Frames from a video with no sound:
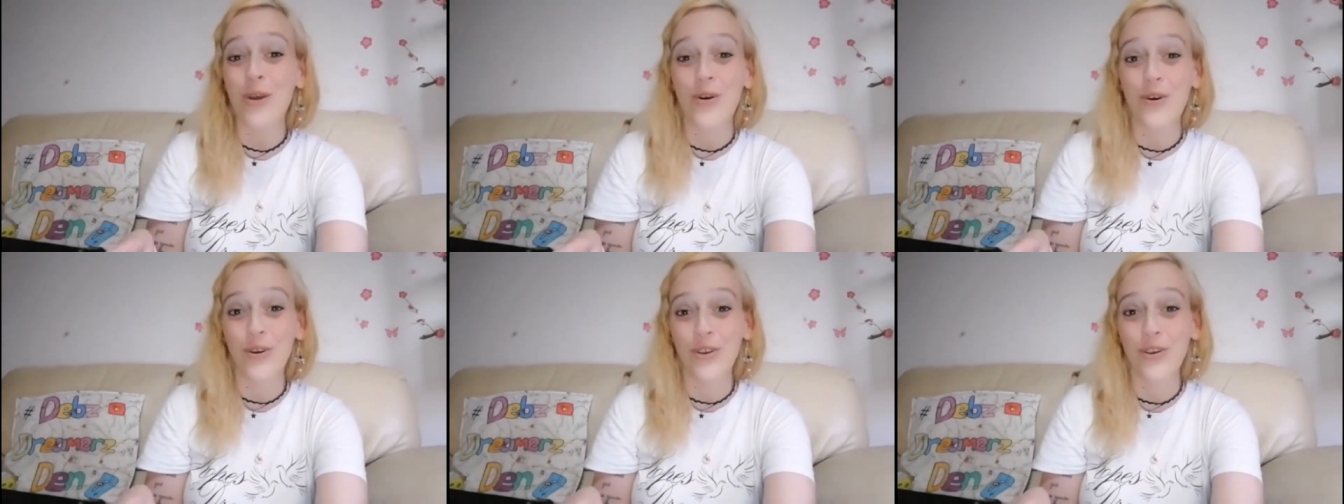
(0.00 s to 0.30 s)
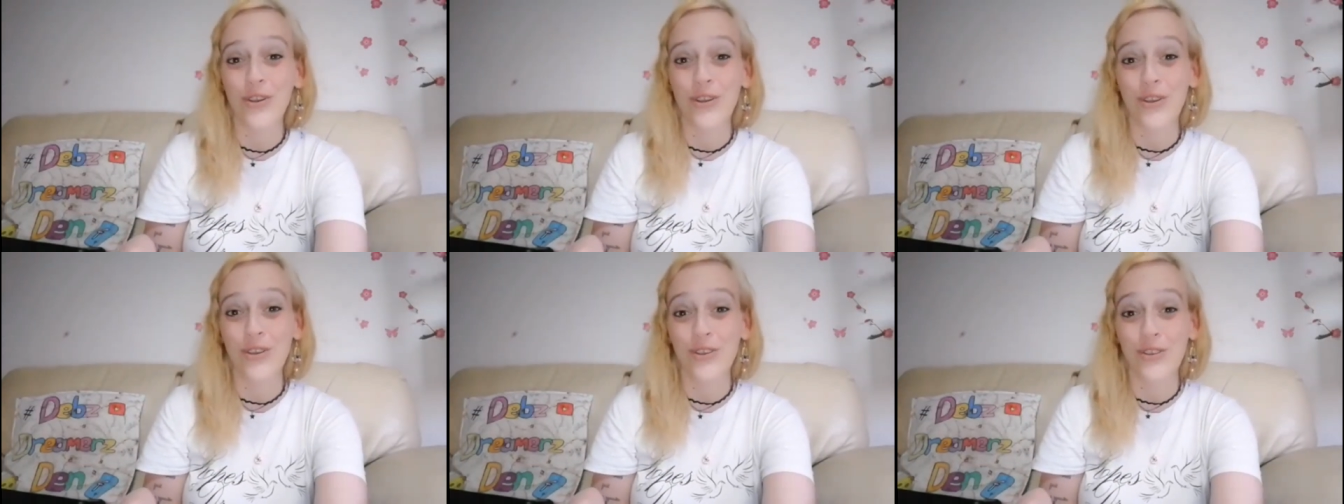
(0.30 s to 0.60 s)

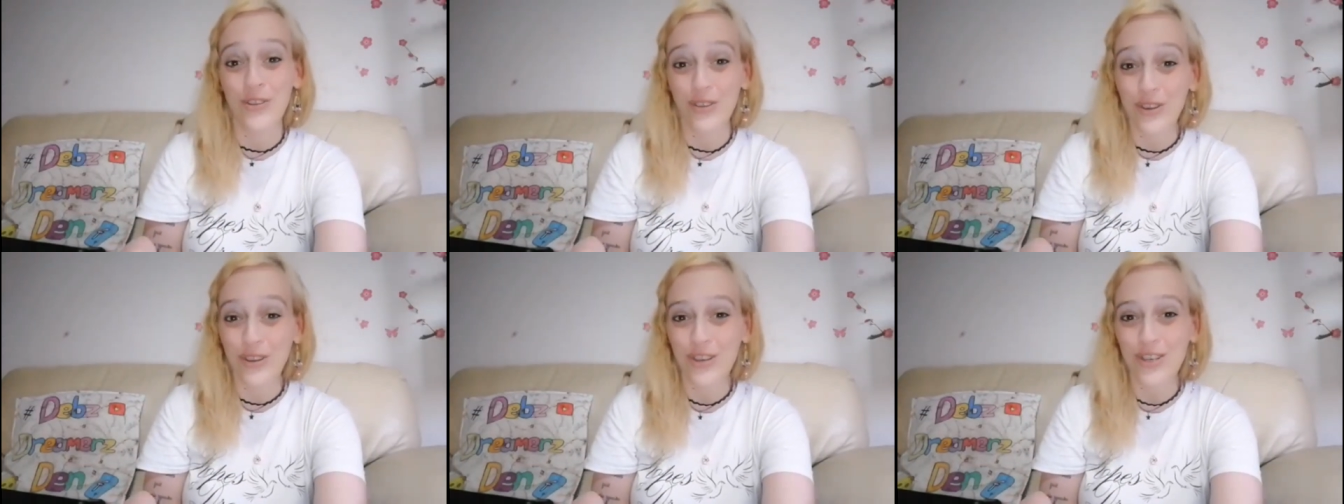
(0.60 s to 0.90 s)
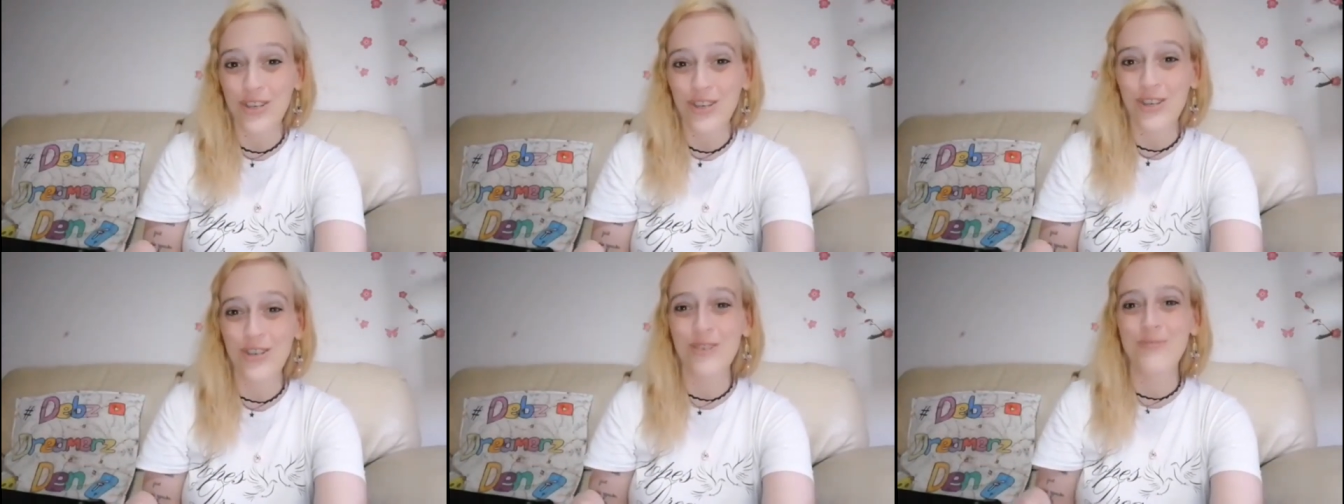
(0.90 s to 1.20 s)
on
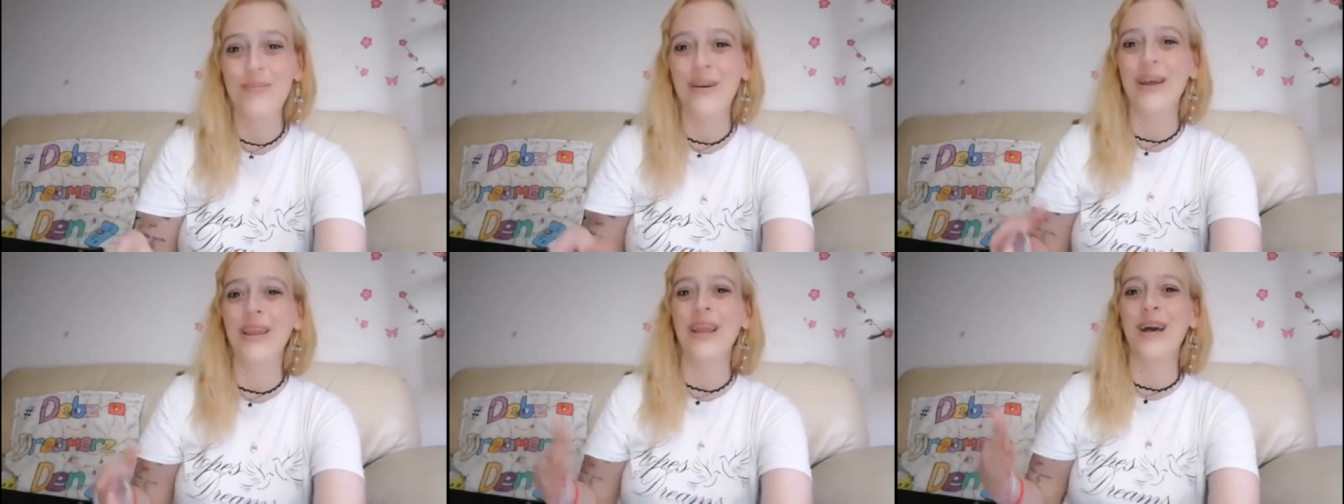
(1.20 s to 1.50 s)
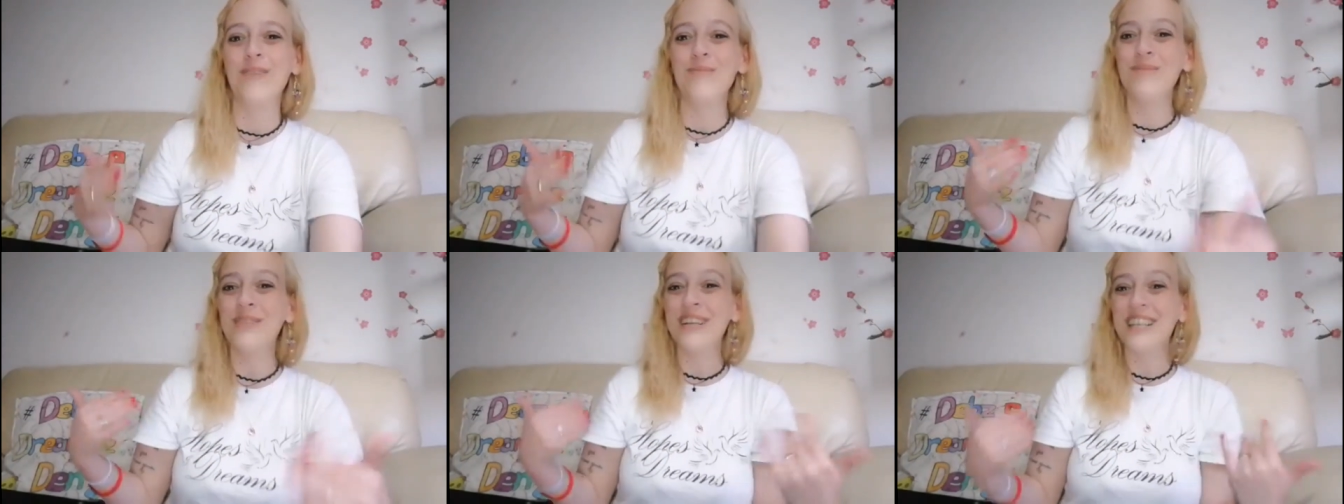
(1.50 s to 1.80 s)
YouTube and
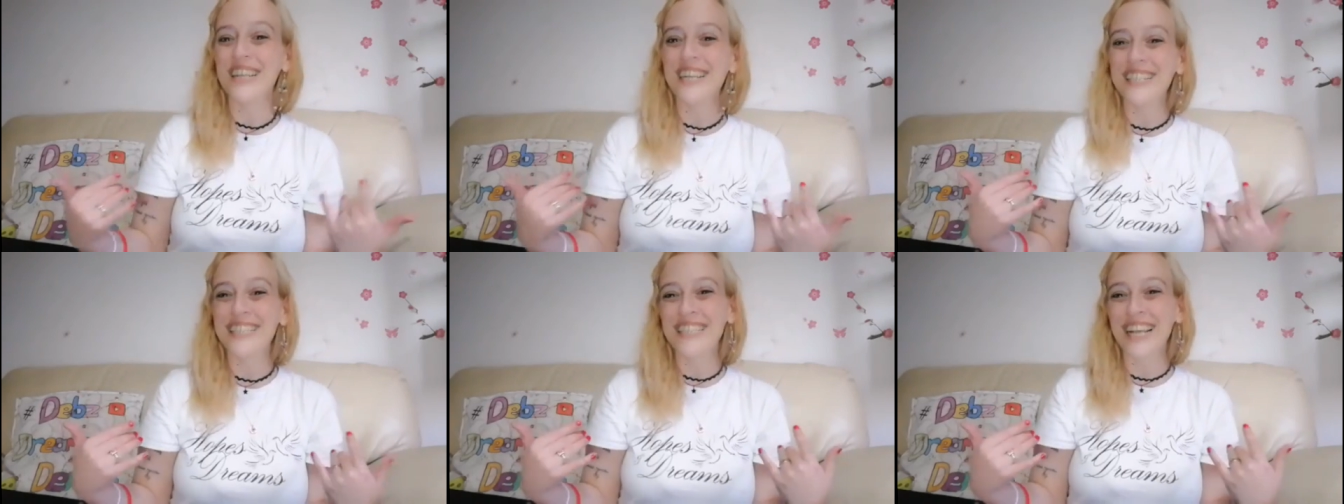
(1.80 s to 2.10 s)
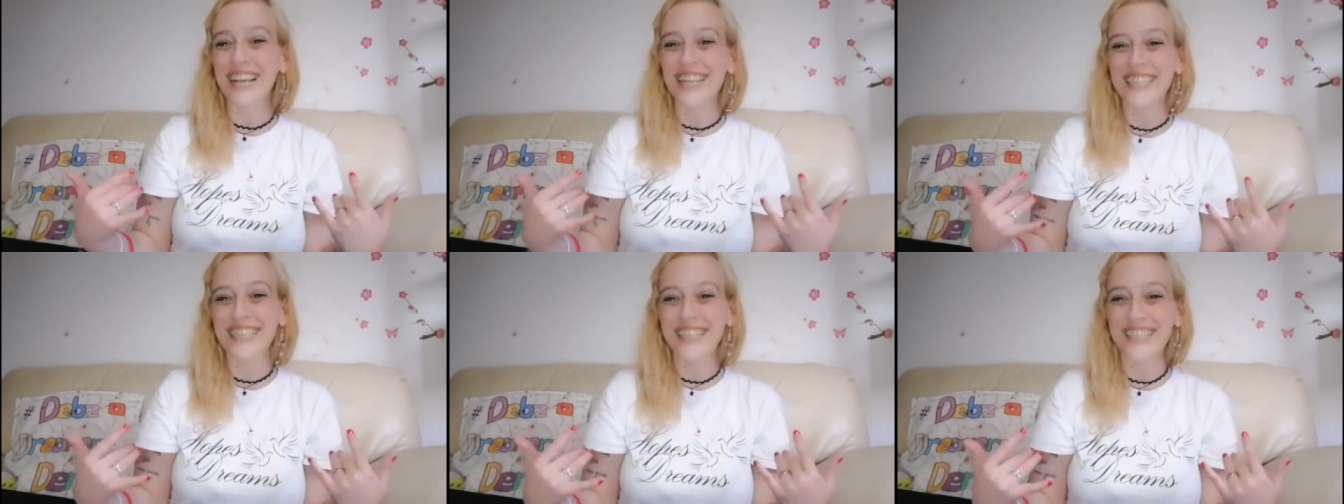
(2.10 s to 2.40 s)
I'm really
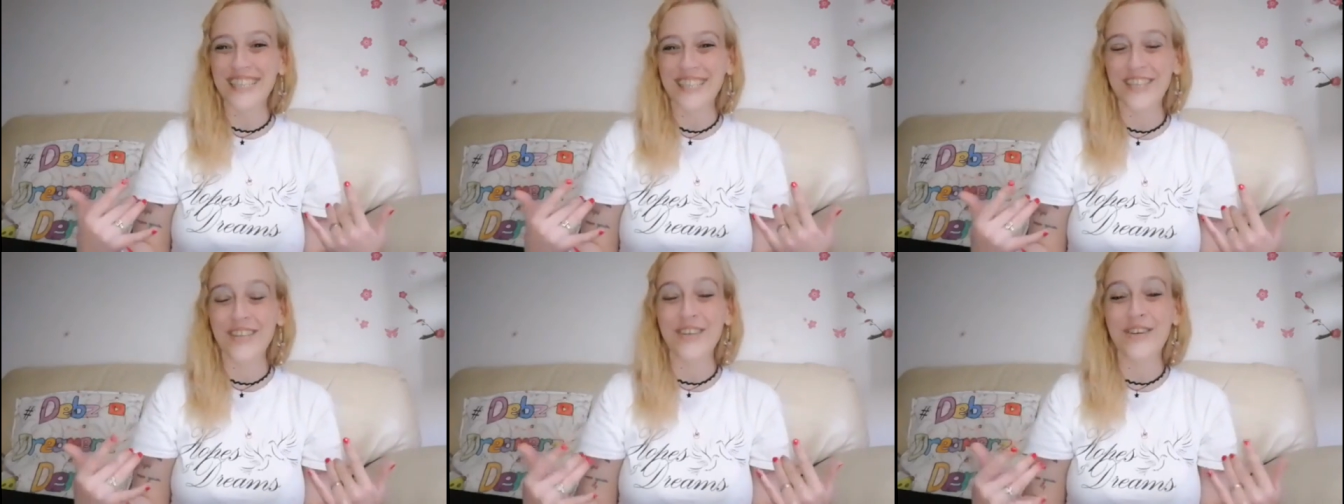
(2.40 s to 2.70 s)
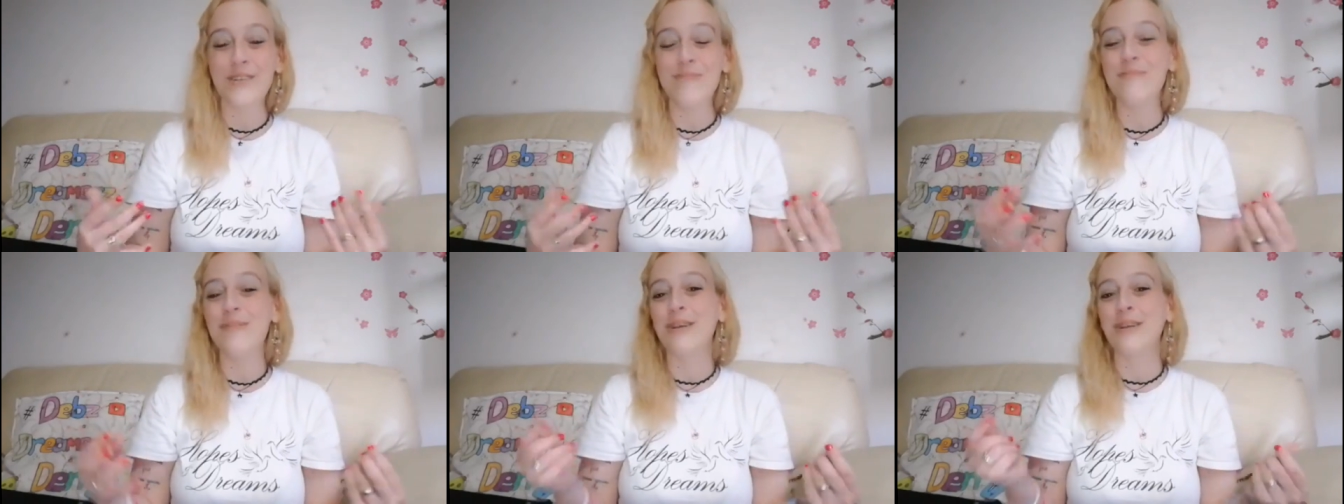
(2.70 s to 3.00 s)
excited
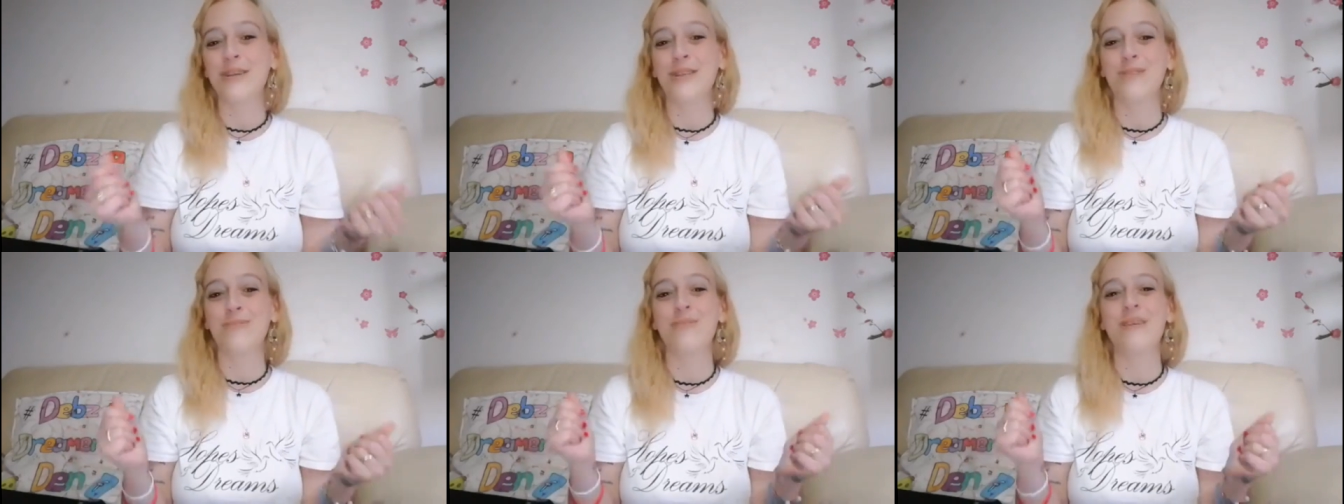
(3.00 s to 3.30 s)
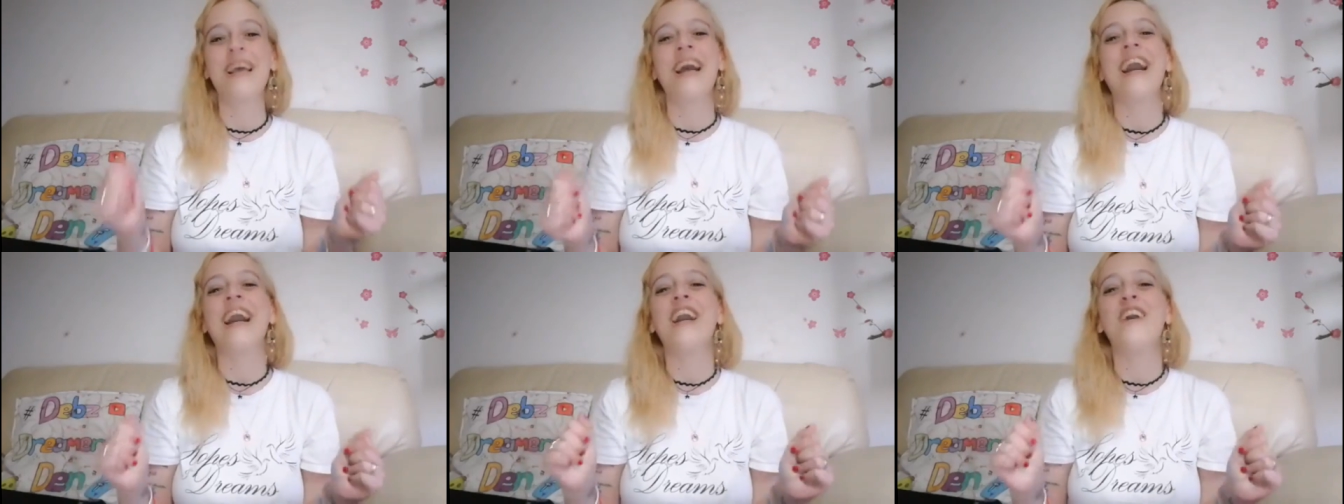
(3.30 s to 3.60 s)
too because
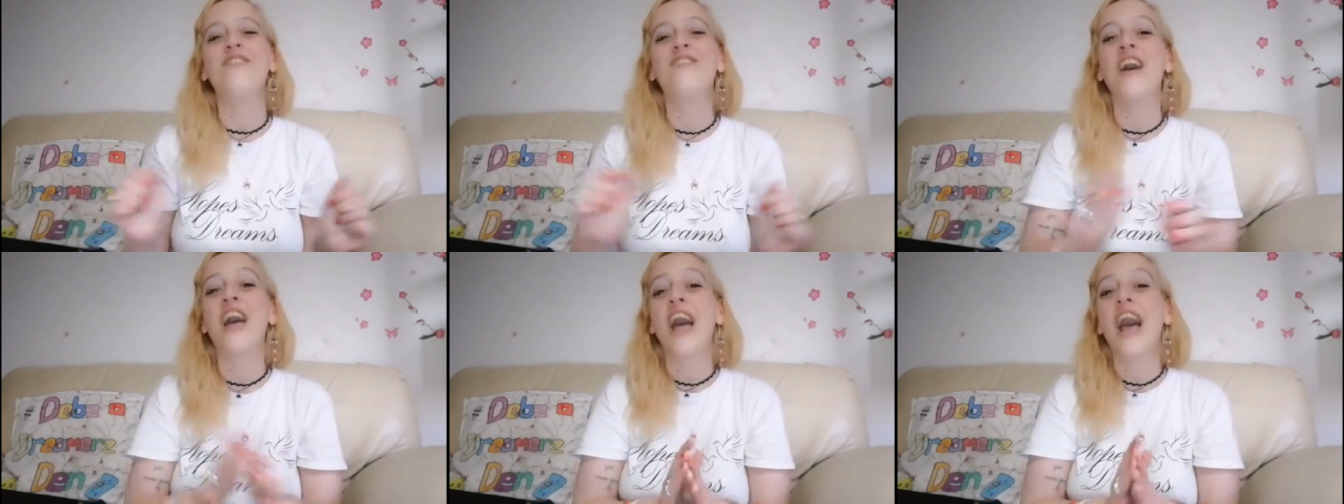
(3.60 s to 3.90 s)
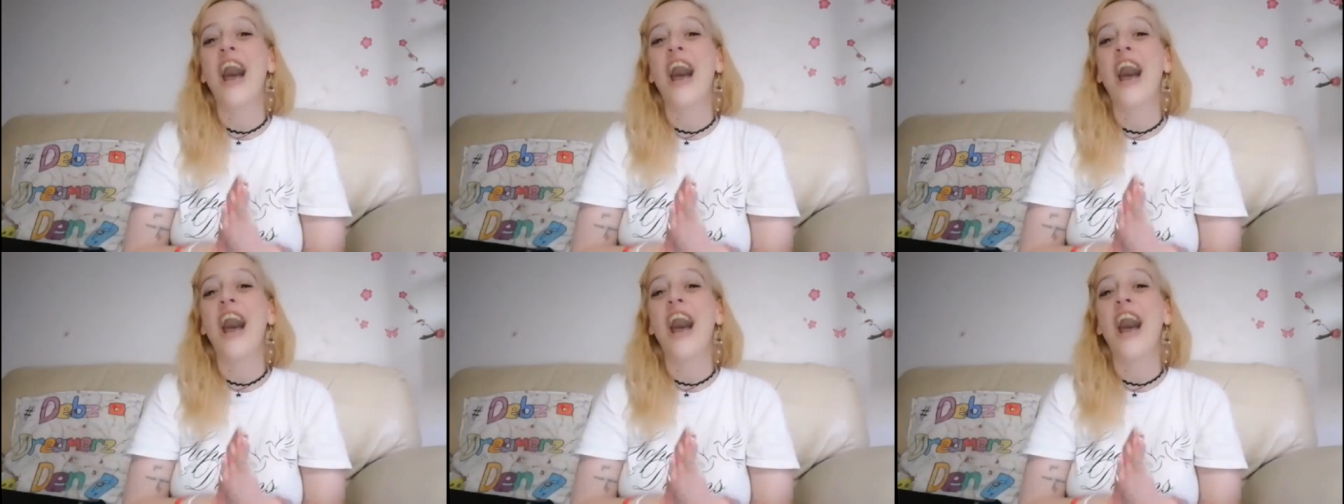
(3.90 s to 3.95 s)
we have